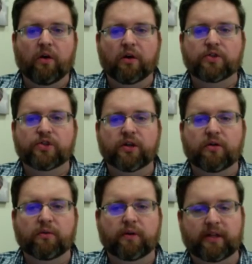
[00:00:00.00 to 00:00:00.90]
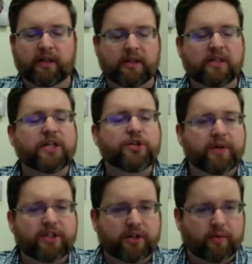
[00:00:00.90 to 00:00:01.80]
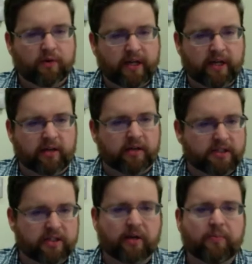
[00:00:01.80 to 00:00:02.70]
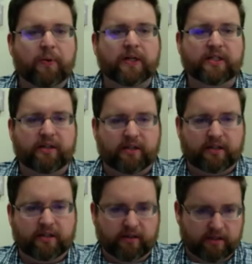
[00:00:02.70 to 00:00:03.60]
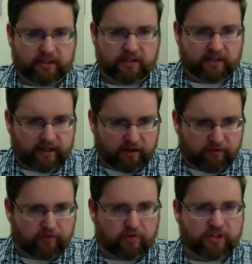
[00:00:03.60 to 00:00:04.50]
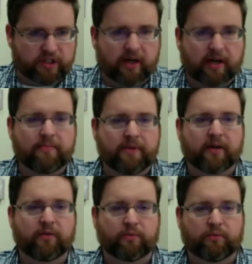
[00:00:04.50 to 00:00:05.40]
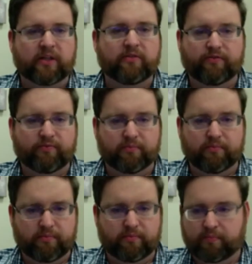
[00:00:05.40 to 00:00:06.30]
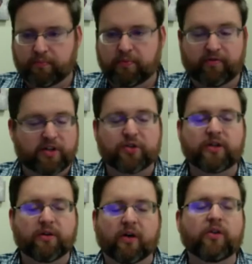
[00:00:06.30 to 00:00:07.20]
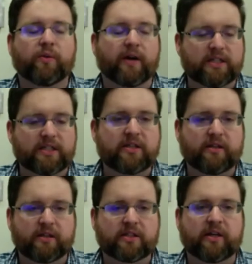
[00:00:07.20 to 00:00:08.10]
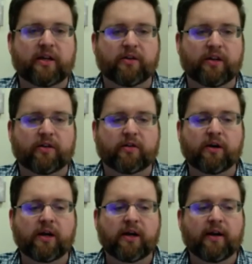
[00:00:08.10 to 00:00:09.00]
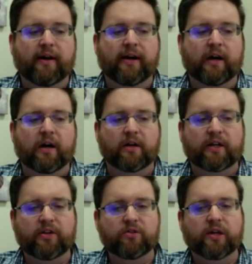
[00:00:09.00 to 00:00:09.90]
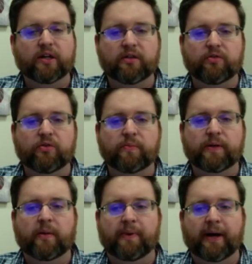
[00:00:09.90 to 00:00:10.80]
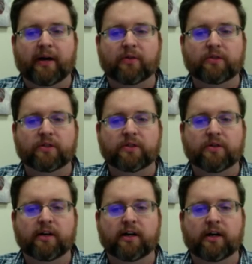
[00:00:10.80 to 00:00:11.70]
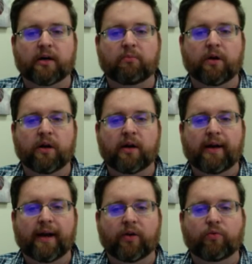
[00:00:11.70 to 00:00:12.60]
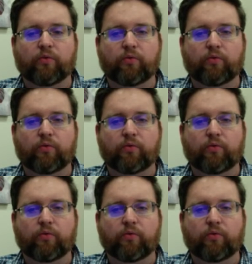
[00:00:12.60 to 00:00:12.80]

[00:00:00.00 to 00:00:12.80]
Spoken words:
So in the situation that we're in, this is unprecedented. This is like the first time that we've professionally or otherwise seen this scenario. Can you talk a little bit about how